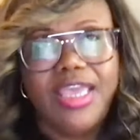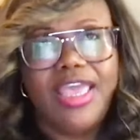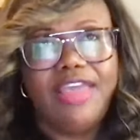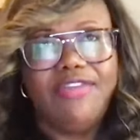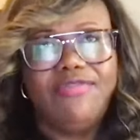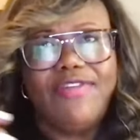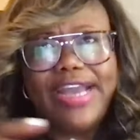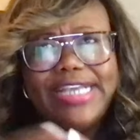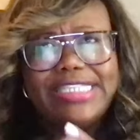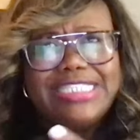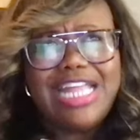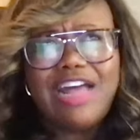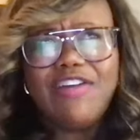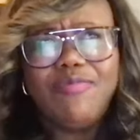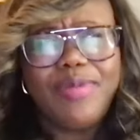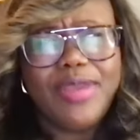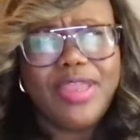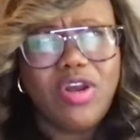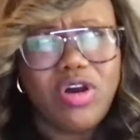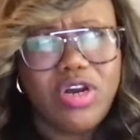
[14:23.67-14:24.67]
advice, and
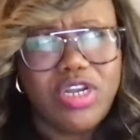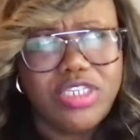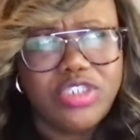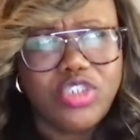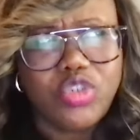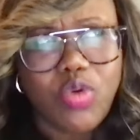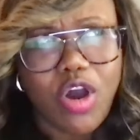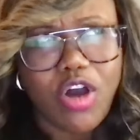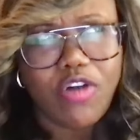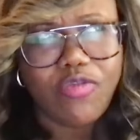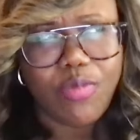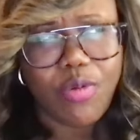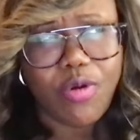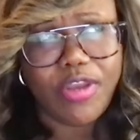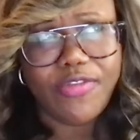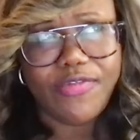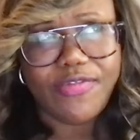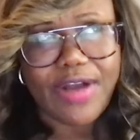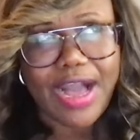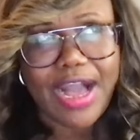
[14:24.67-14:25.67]
I've been on twelve
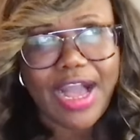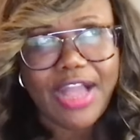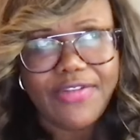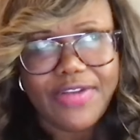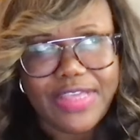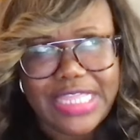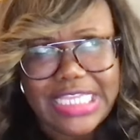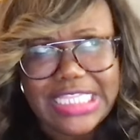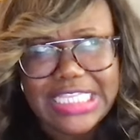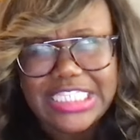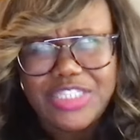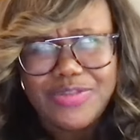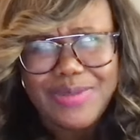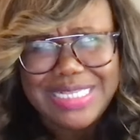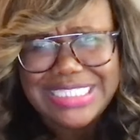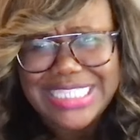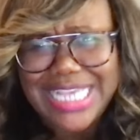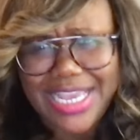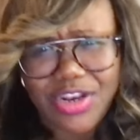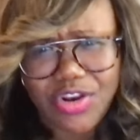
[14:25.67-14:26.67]
point five. I think this is my
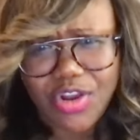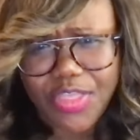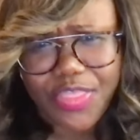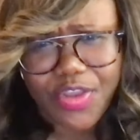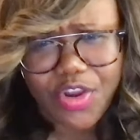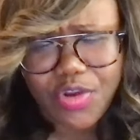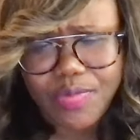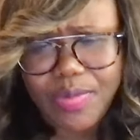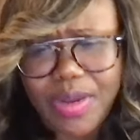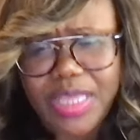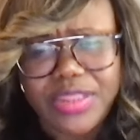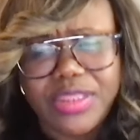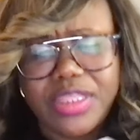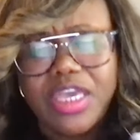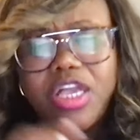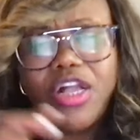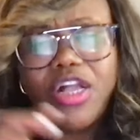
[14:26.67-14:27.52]
second or third month